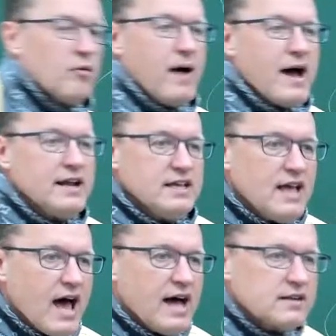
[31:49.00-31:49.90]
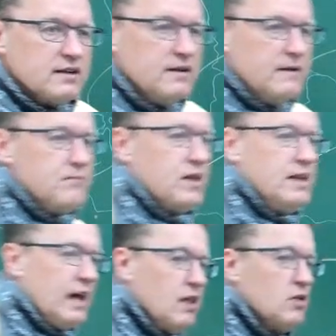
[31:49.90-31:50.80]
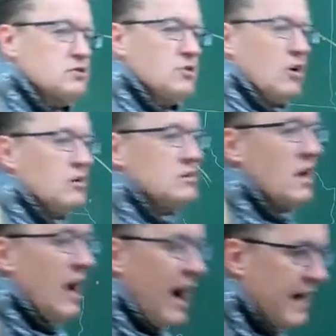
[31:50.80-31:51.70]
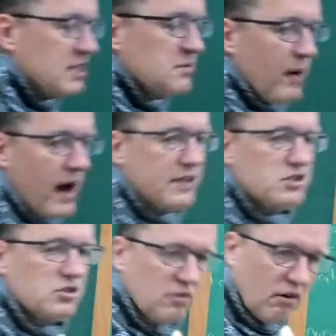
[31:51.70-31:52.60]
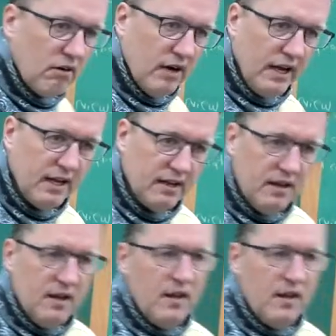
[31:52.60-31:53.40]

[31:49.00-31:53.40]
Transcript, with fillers: about it yet, the Yellowstone hotspot story,